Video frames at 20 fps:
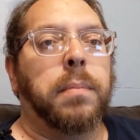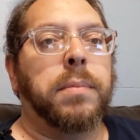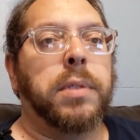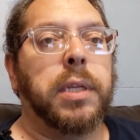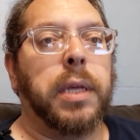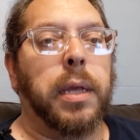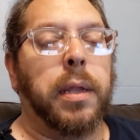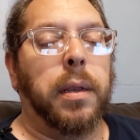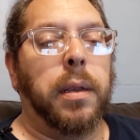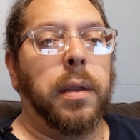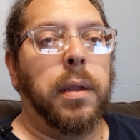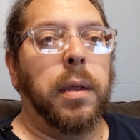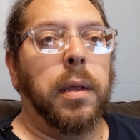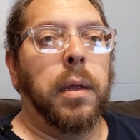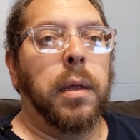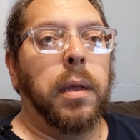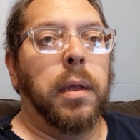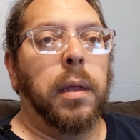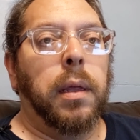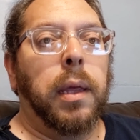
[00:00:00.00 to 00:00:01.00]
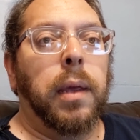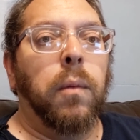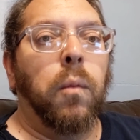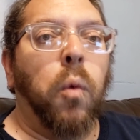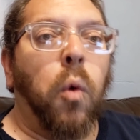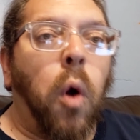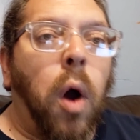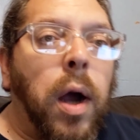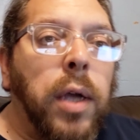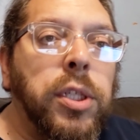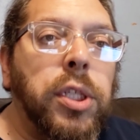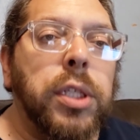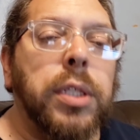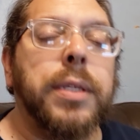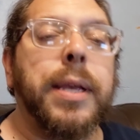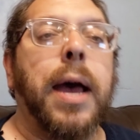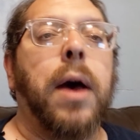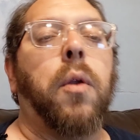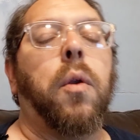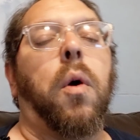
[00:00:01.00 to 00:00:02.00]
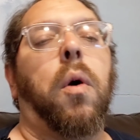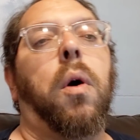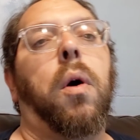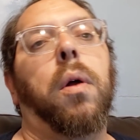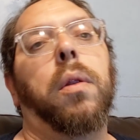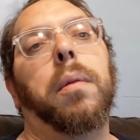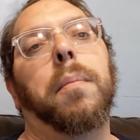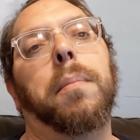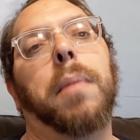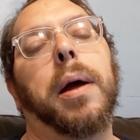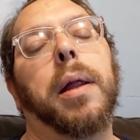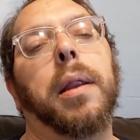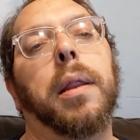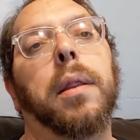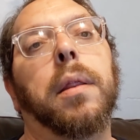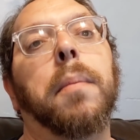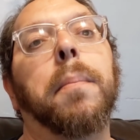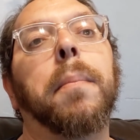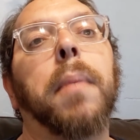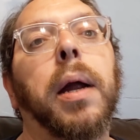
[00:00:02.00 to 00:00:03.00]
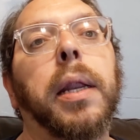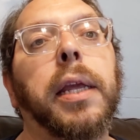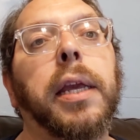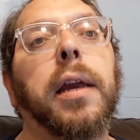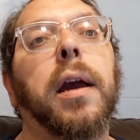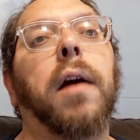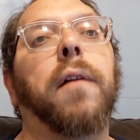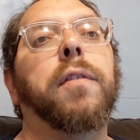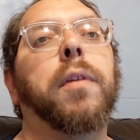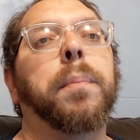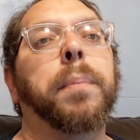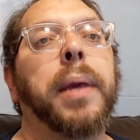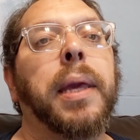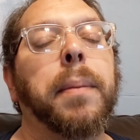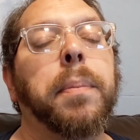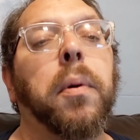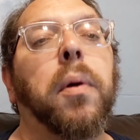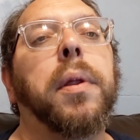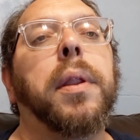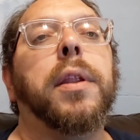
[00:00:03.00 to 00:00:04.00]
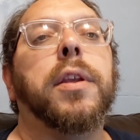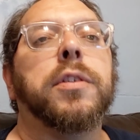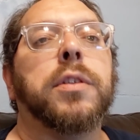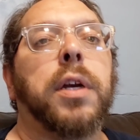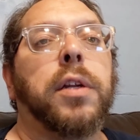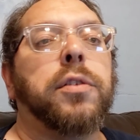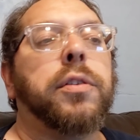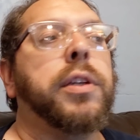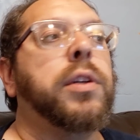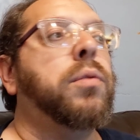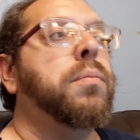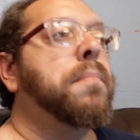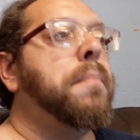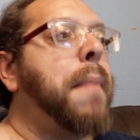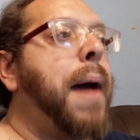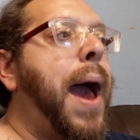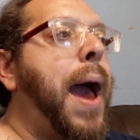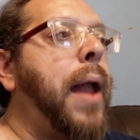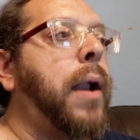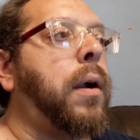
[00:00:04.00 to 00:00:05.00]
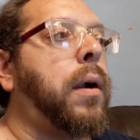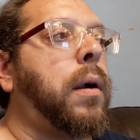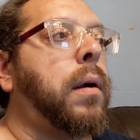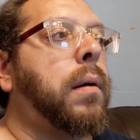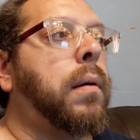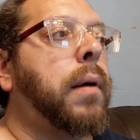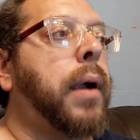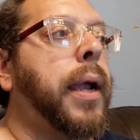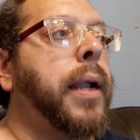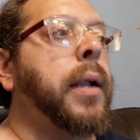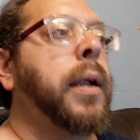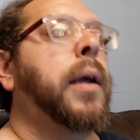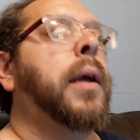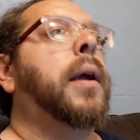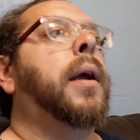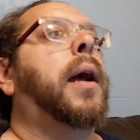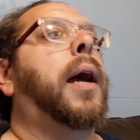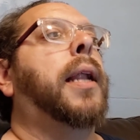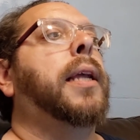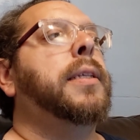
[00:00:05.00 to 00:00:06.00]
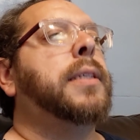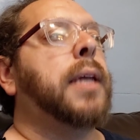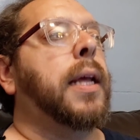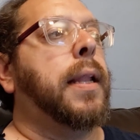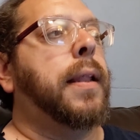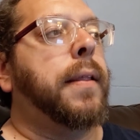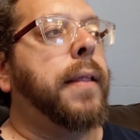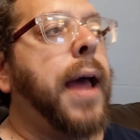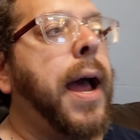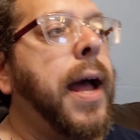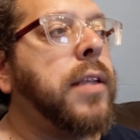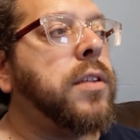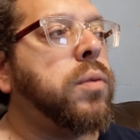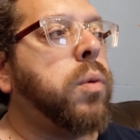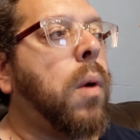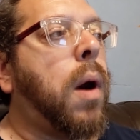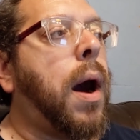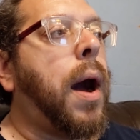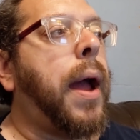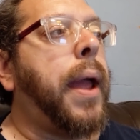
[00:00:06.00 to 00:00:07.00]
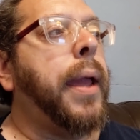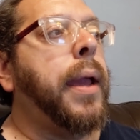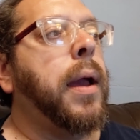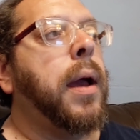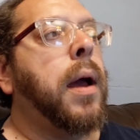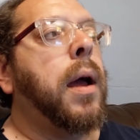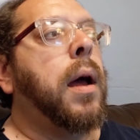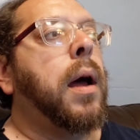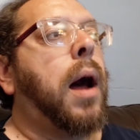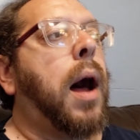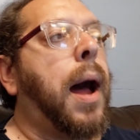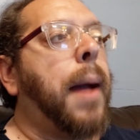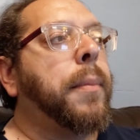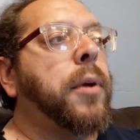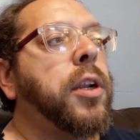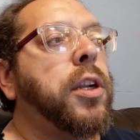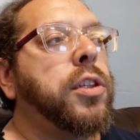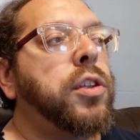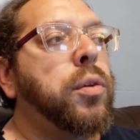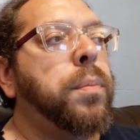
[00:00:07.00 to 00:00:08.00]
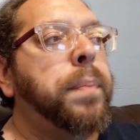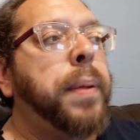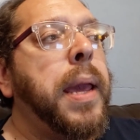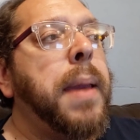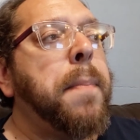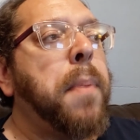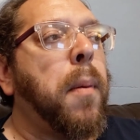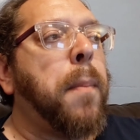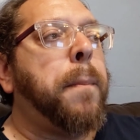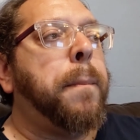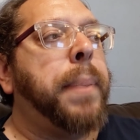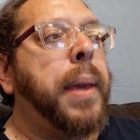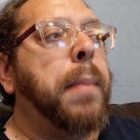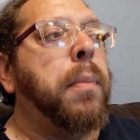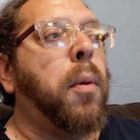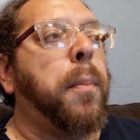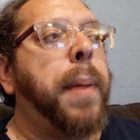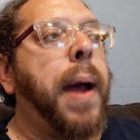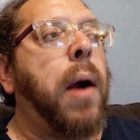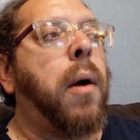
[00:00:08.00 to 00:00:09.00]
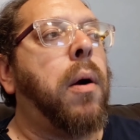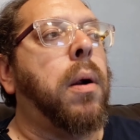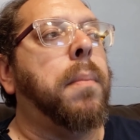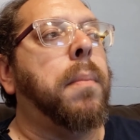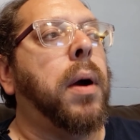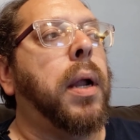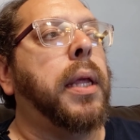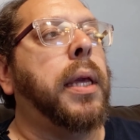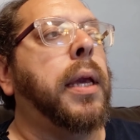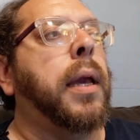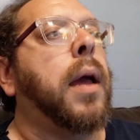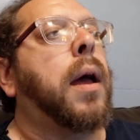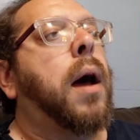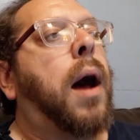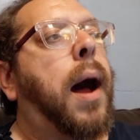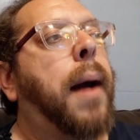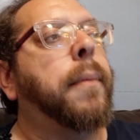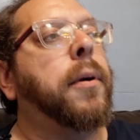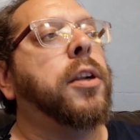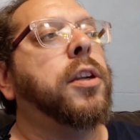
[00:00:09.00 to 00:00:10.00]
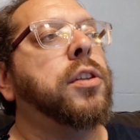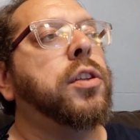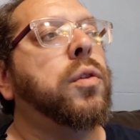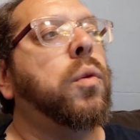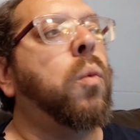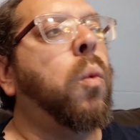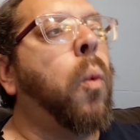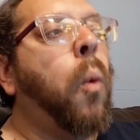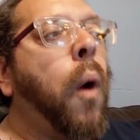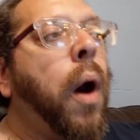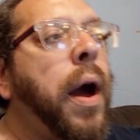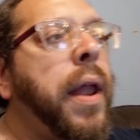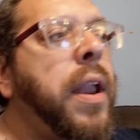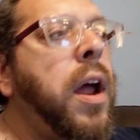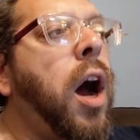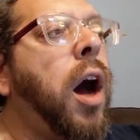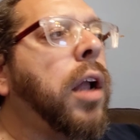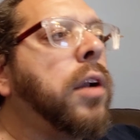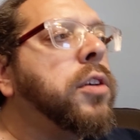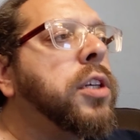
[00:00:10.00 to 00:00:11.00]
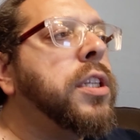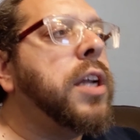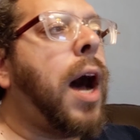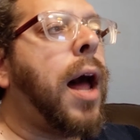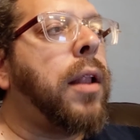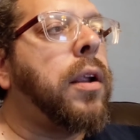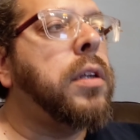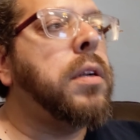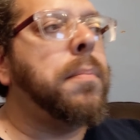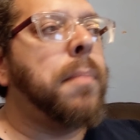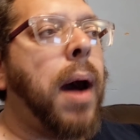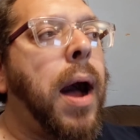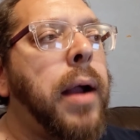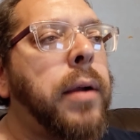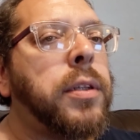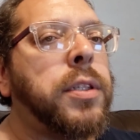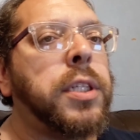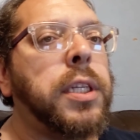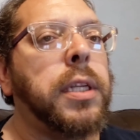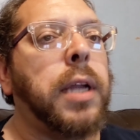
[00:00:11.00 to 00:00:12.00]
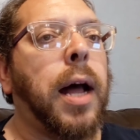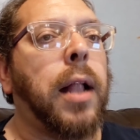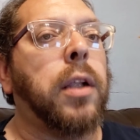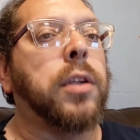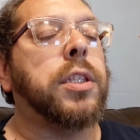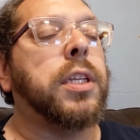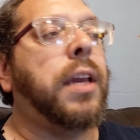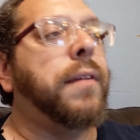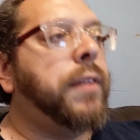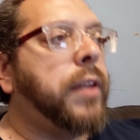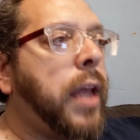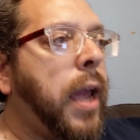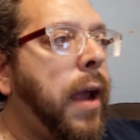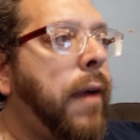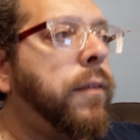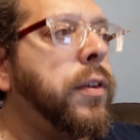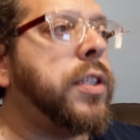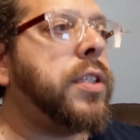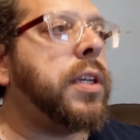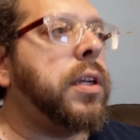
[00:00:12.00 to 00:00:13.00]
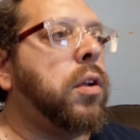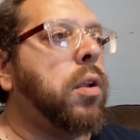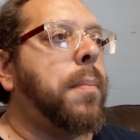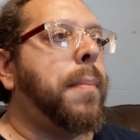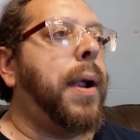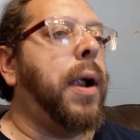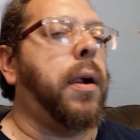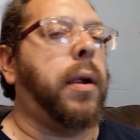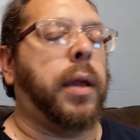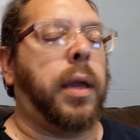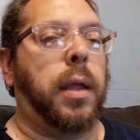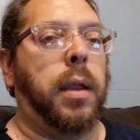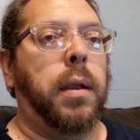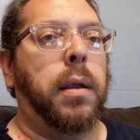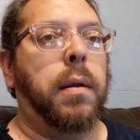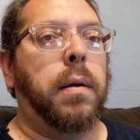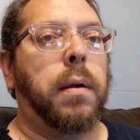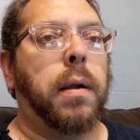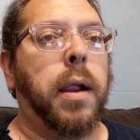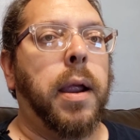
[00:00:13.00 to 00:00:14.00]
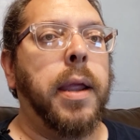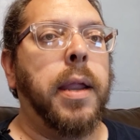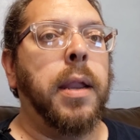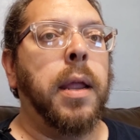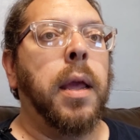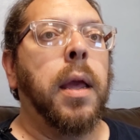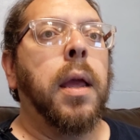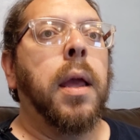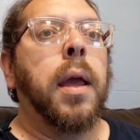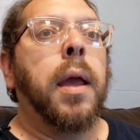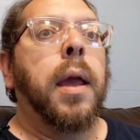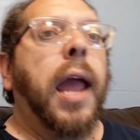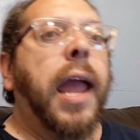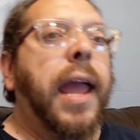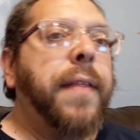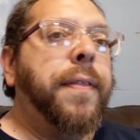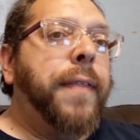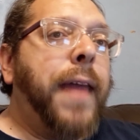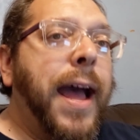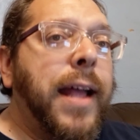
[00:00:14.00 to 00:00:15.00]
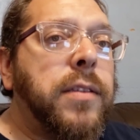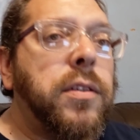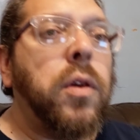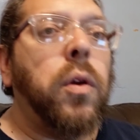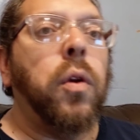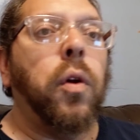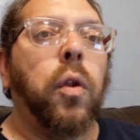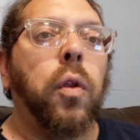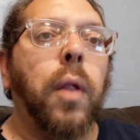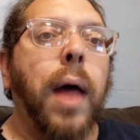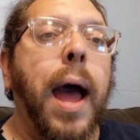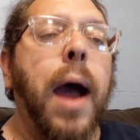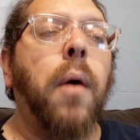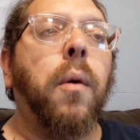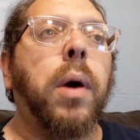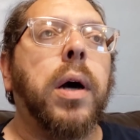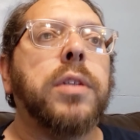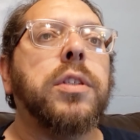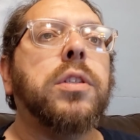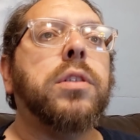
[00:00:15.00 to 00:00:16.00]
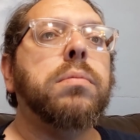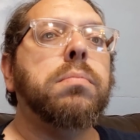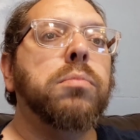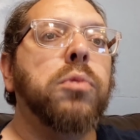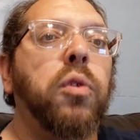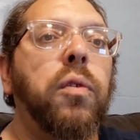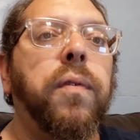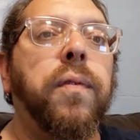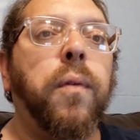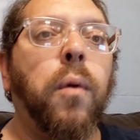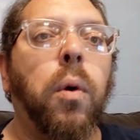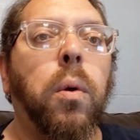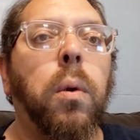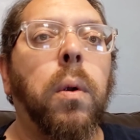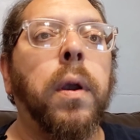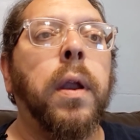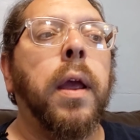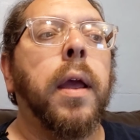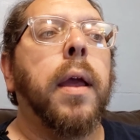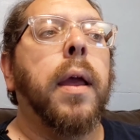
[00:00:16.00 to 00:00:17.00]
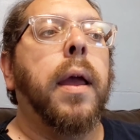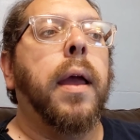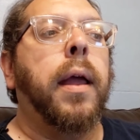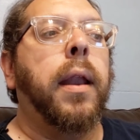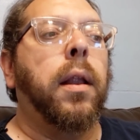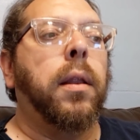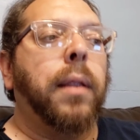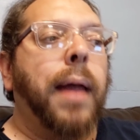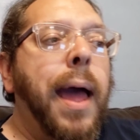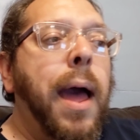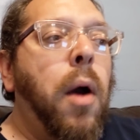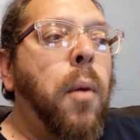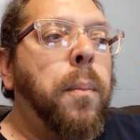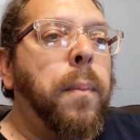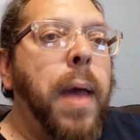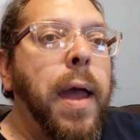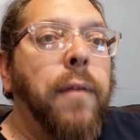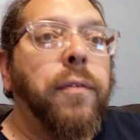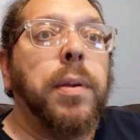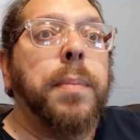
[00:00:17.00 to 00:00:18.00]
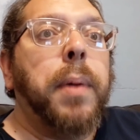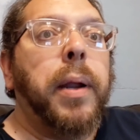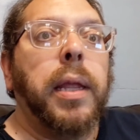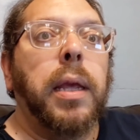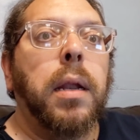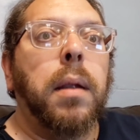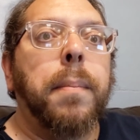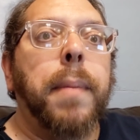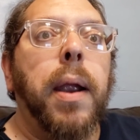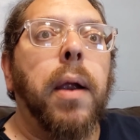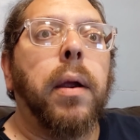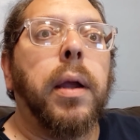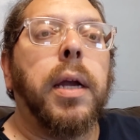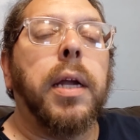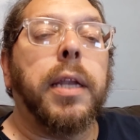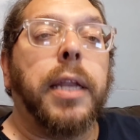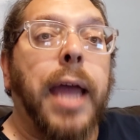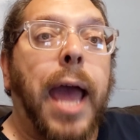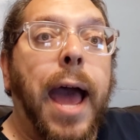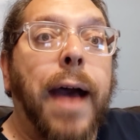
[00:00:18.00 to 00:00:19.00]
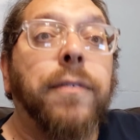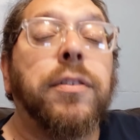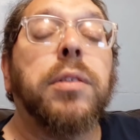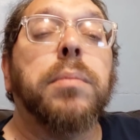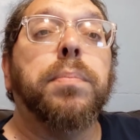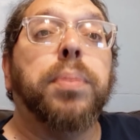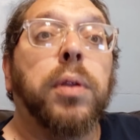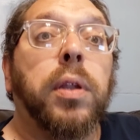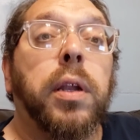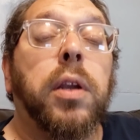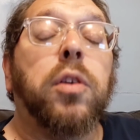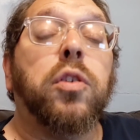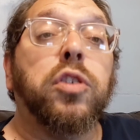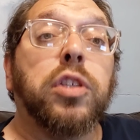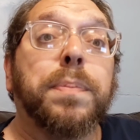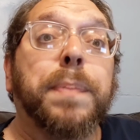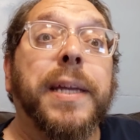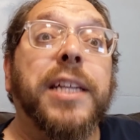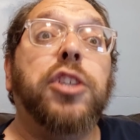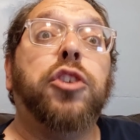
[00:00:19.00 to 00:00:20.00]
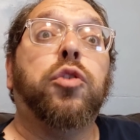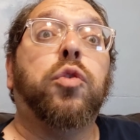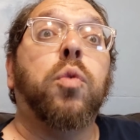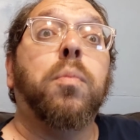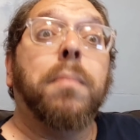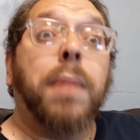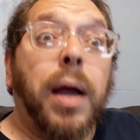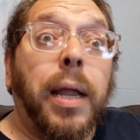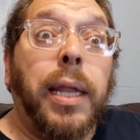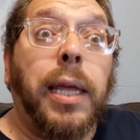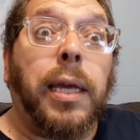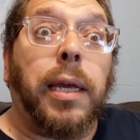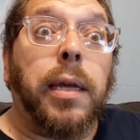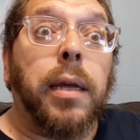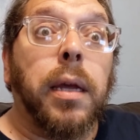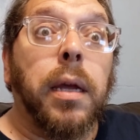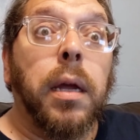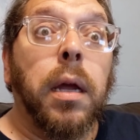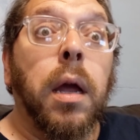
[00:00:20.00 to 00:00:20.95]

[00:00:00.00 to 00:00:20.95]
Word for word: comes in, it washes out all the mo- the money of the people in this country who matter, right? And he said, and that's why I'm going to do people people powered money. I'm going to do $100 democracy dollars. Give it to every single American, right? And that's going to allow us to move forward and allow everybody in America to have some political speech through money.